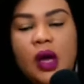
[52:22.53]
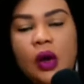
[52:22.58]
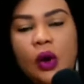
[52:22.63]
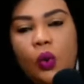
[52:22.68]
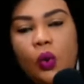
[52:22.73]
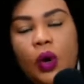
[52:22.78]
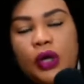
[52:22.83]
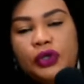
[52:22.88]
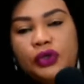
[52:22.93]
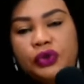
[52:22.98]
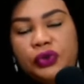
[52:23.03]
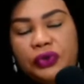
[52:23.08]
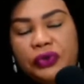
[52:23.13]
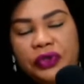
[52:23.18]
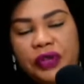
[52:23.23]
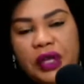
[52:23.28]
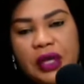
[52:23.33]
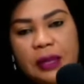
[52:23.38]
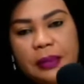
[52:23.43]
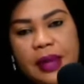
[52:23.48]
What do you
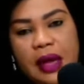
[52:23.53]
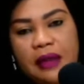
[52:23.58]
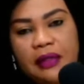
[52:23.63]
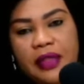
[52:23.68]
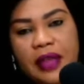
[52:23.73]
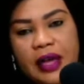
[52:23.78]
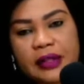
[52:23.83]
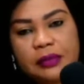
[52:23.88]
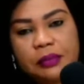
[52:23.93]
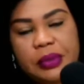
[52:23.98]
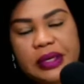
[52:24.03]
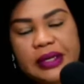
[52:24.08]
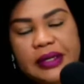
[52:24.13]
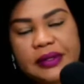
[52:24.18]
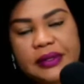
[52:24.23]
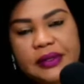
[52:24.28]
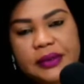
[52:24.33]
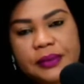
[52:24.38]
think about that, please?